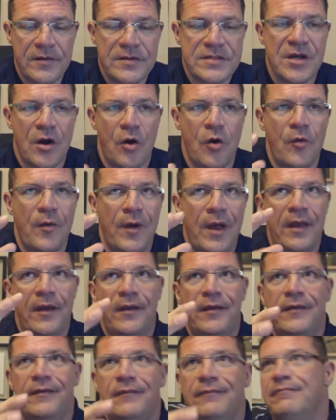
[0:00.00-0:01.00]
So
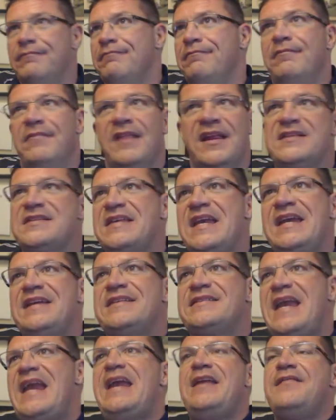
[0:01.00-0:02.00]
let's say
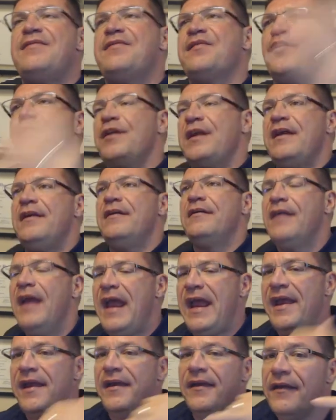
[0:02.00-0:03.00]
it's 8:30.
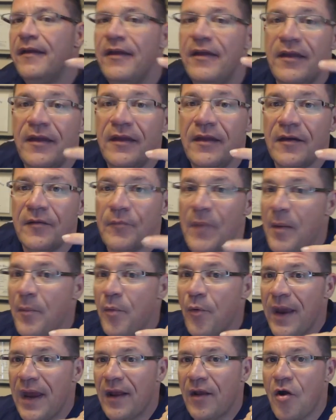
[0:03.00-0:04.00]
Hey,
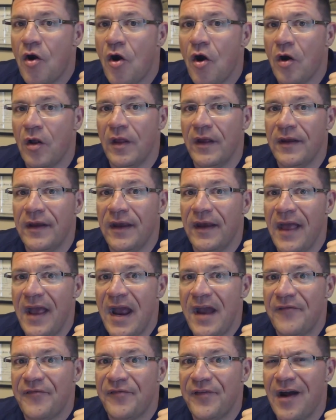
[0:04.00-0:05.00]
remember we got a call in a
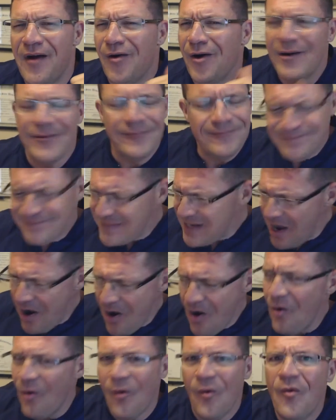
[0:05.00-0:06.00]
half an hour.
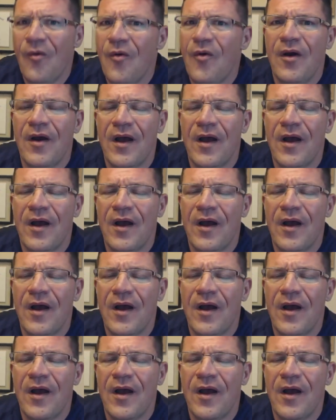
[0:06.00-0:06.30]
No.